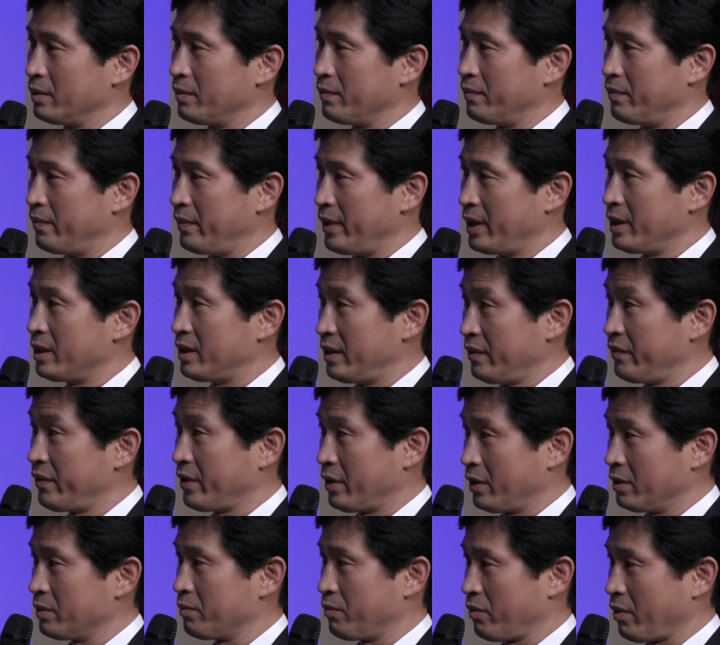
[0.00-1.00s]
very
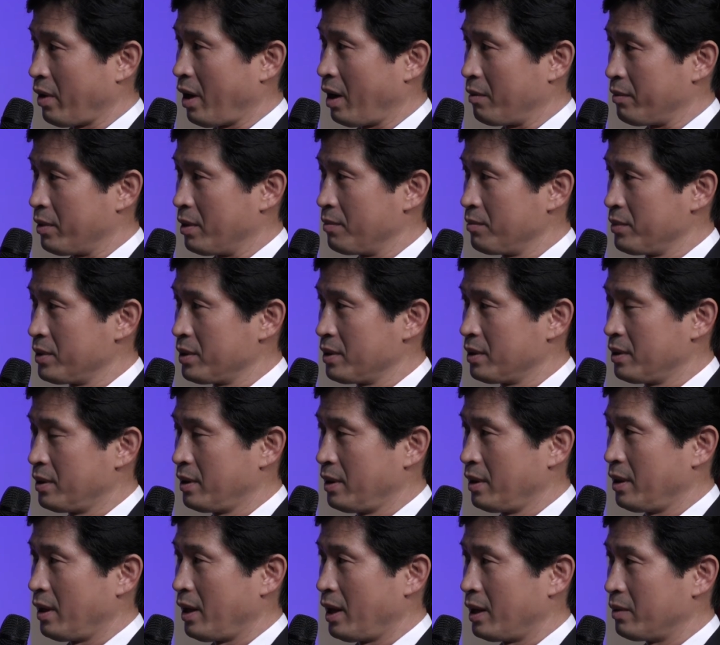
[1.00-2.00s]
difficult problems,
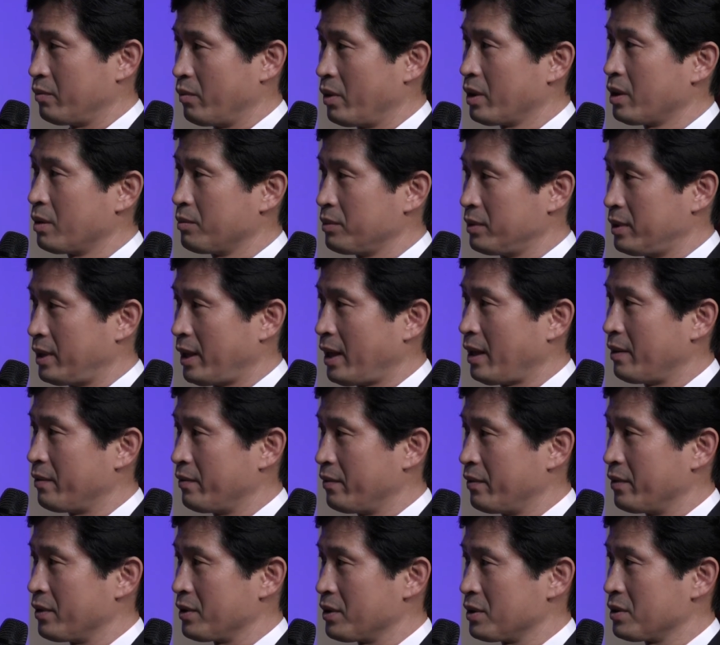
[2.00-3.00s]
and one of
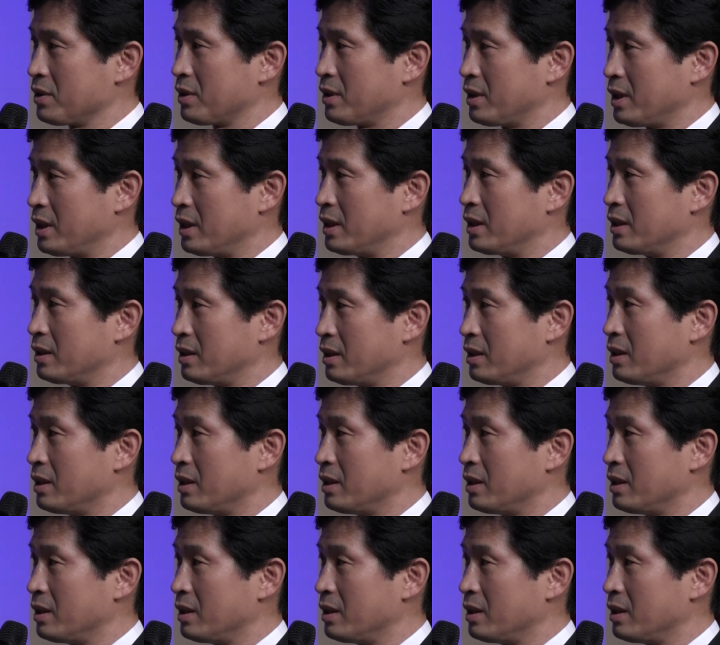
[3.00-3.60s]
them was the